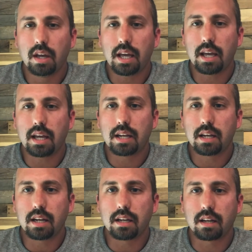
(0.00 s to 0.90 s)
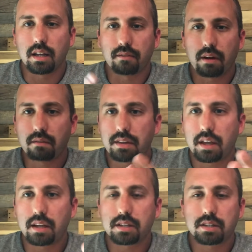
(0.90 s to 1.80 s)
And if
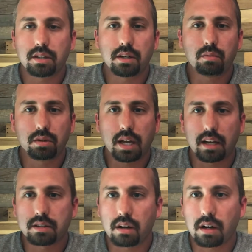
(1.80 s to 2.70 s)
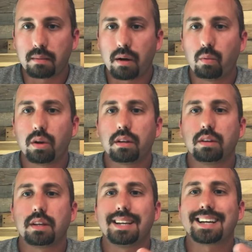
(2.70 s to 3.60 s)
everything's good, we'll kind of talk about
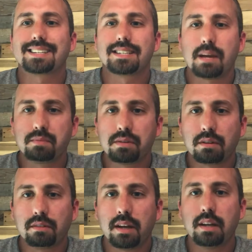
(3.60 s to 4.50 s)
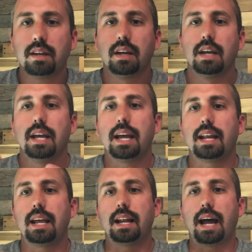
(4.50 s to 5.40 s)
what the next steps look like
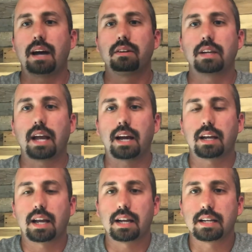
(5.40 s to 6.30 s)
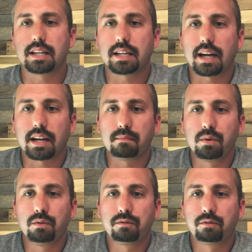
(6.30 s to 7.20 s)
and how to kind of
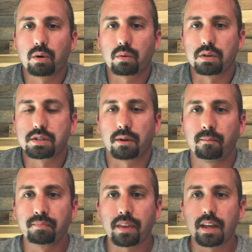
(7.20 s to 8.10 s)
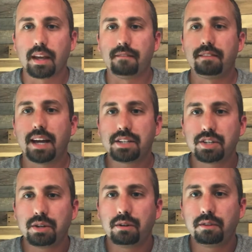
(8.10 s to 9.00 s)
move forward. So if
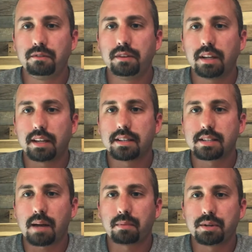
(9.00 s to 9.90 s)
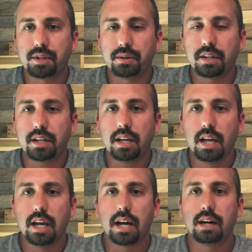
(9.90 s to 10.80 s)
that's you, if you feel like this opportunity
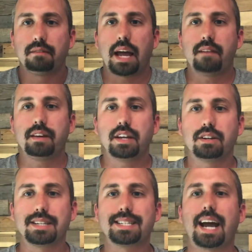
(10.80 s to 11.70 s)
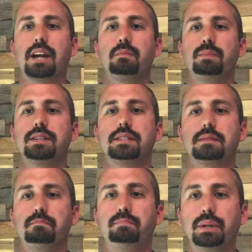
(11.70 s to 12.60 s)
of having your entire
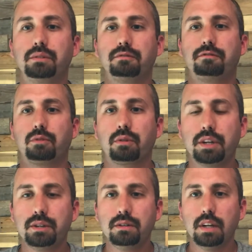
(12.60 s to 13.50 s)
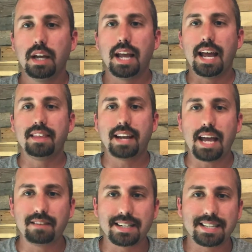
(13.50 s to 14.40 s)
business built for you and then
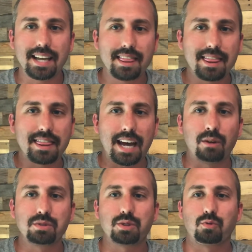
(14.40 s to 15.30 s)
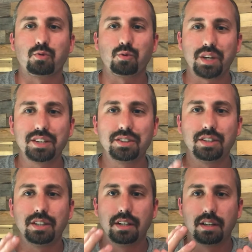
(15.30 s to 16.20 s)
having 10,000
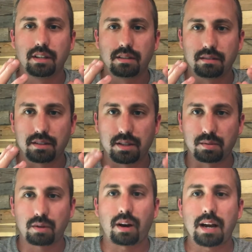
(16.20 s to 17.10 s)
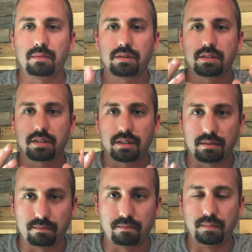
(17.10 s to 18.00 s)
real subscribers
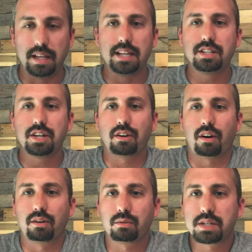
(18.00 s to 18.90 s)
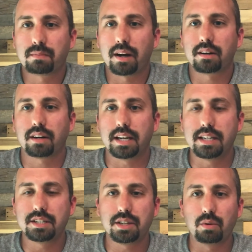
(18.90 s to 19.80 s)
into your autoresponder,
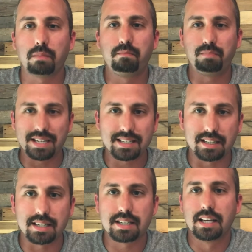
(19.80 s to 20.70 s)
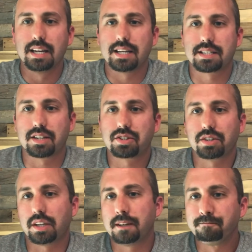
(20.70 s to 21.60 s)
into your business,
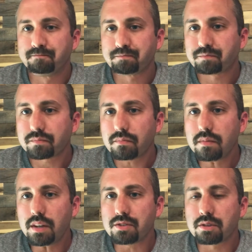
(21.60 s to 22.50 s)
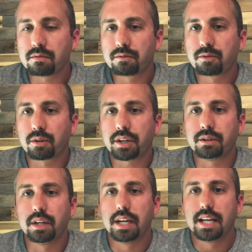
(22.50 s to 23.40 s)
essentially, driven for you